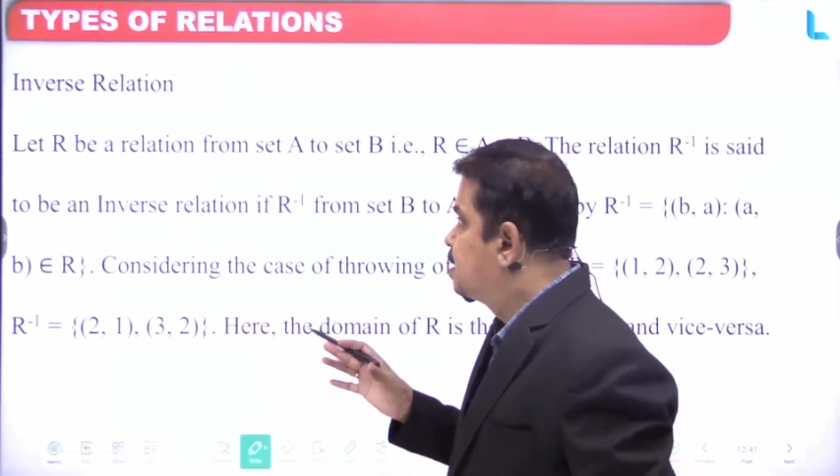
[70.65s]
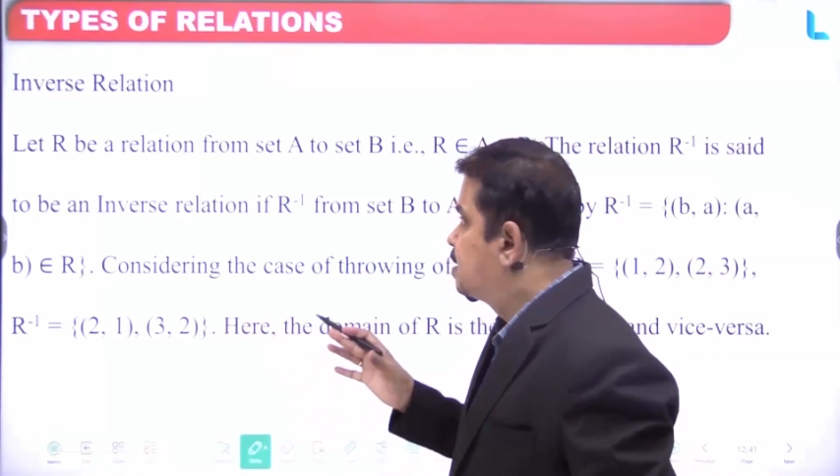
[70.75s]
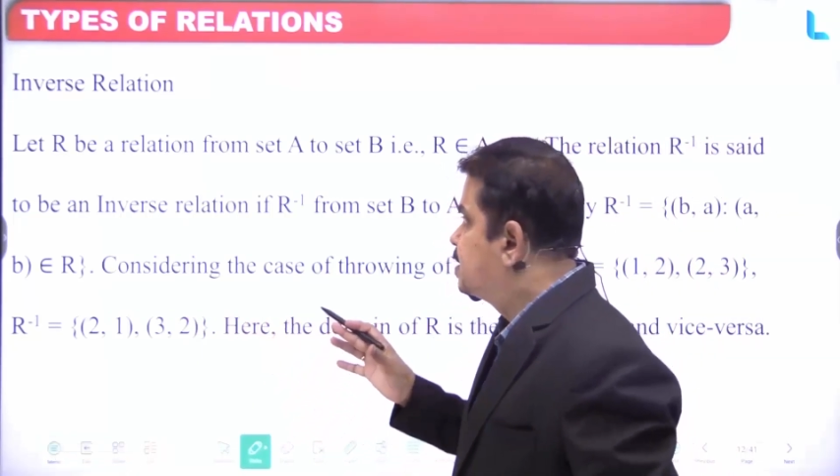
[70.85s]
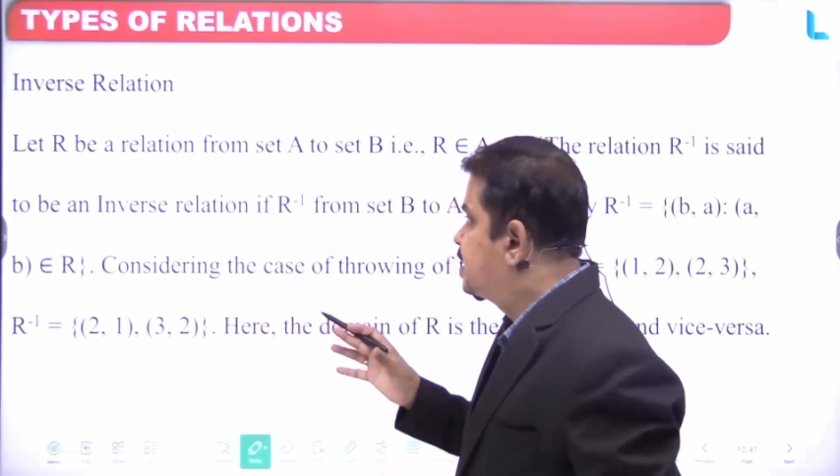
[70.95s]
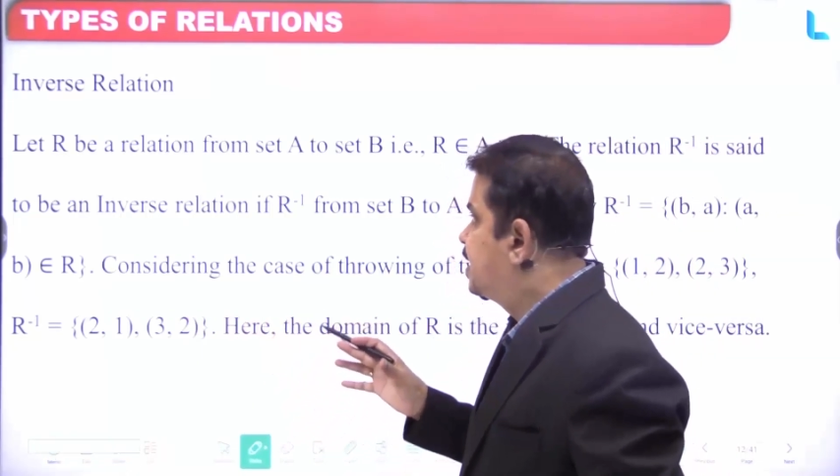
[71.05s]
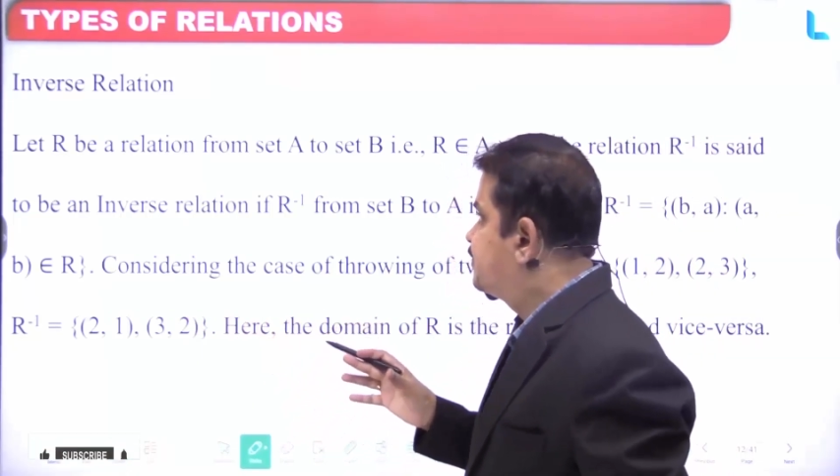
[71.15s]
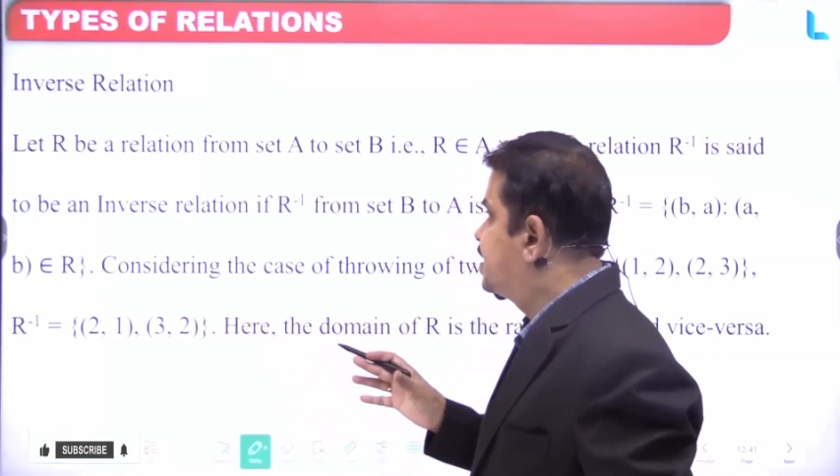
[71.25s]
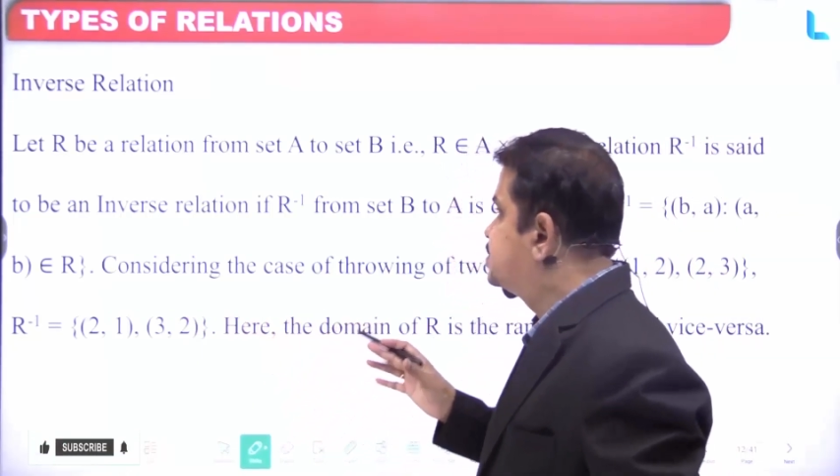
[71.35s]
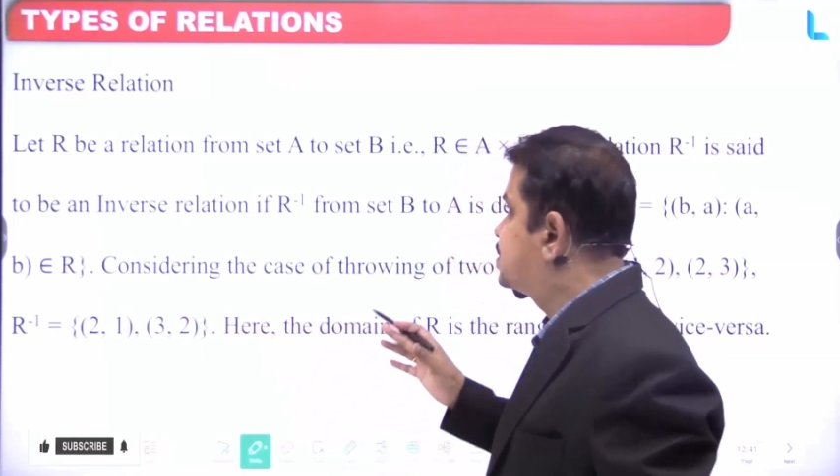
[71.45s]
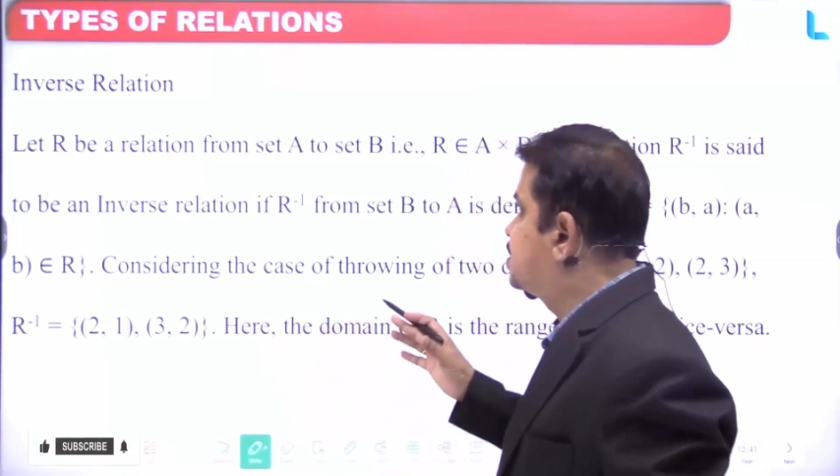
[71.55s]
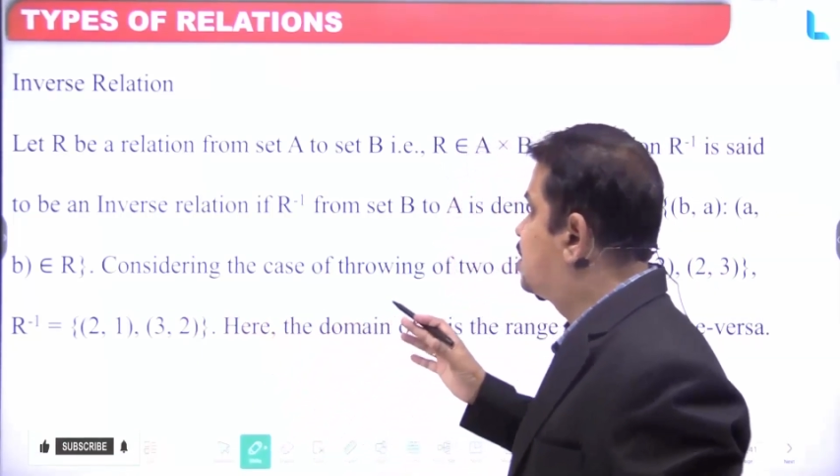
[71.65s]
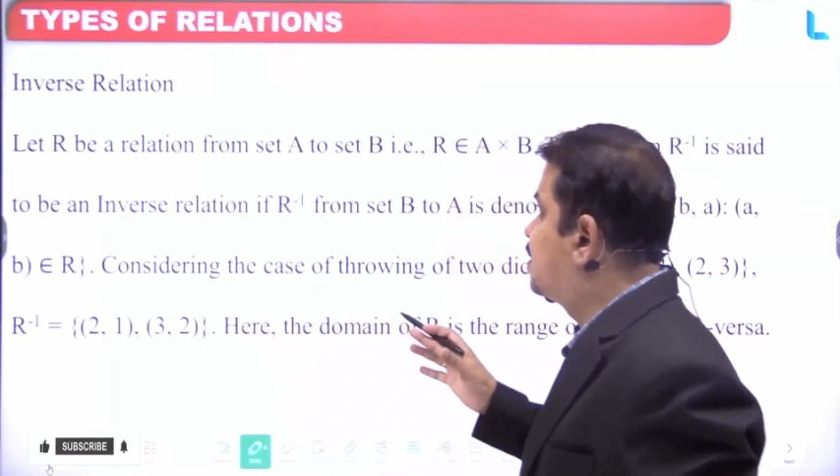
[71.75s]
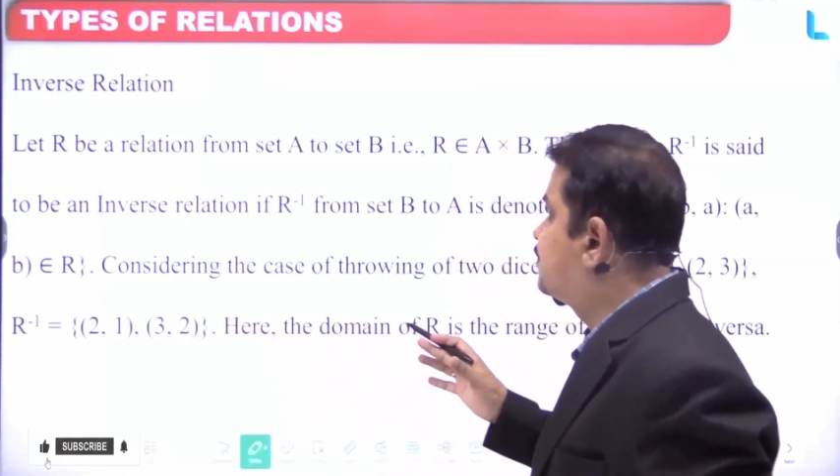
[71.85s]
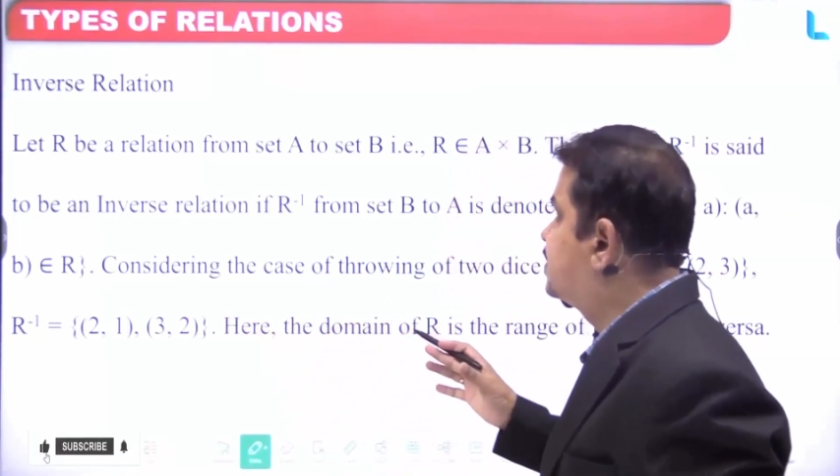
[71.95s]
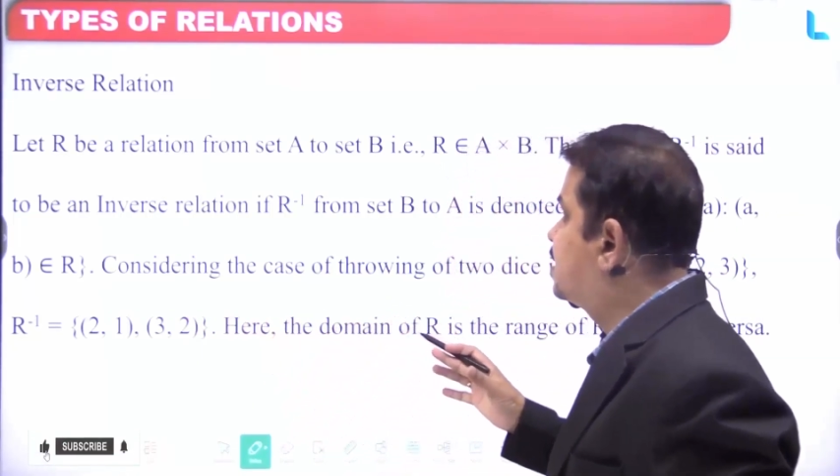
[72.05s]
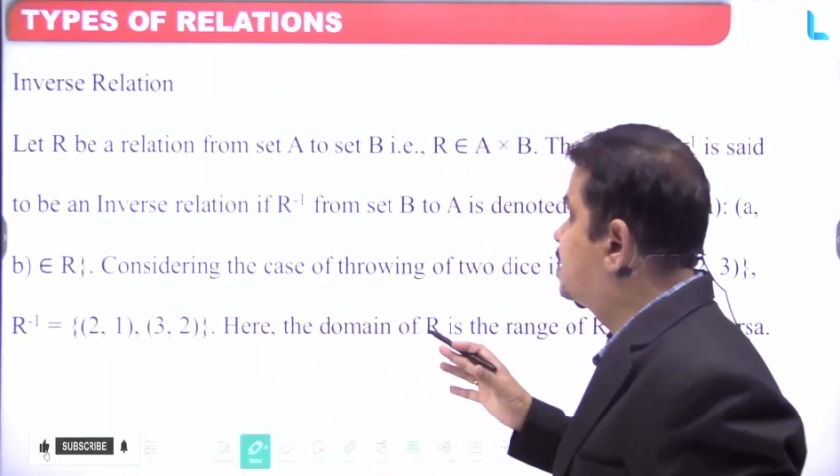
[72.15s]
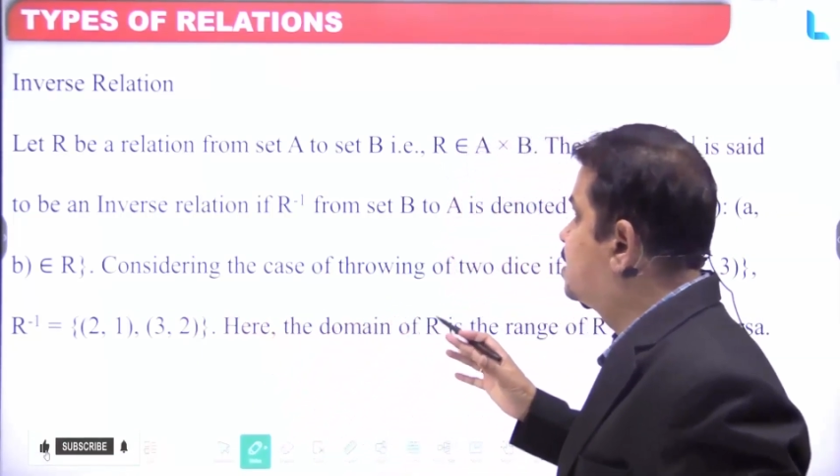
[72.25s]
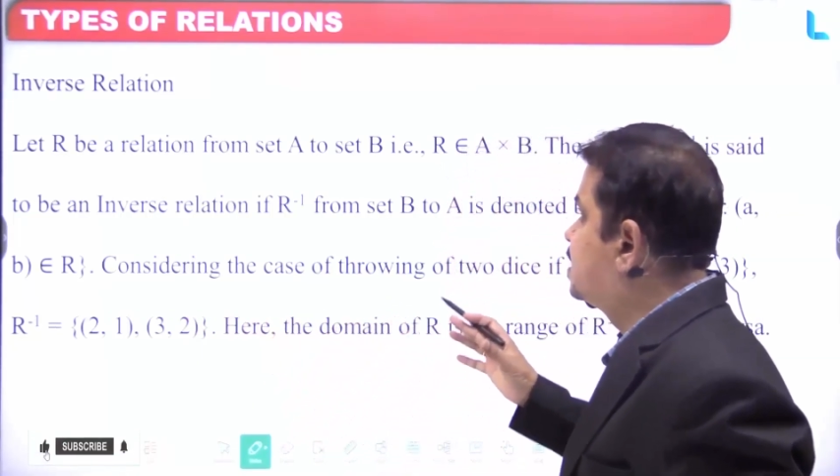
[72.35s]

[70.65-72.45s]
definition of the